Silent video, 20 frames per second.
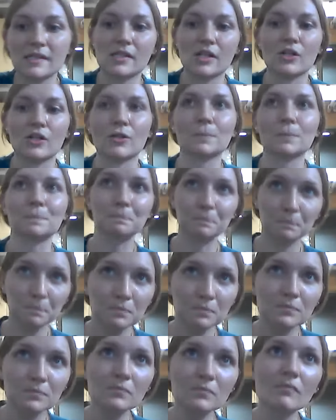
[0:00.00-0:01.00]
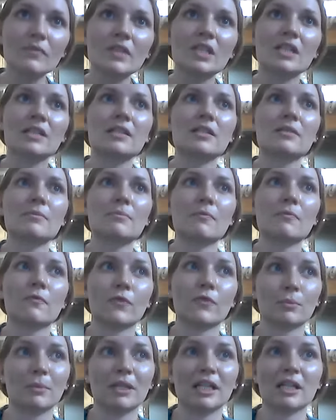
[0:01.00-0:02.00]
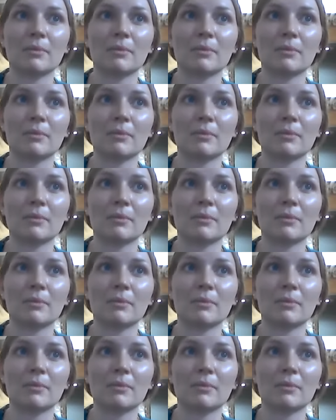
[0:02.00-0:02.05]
So for me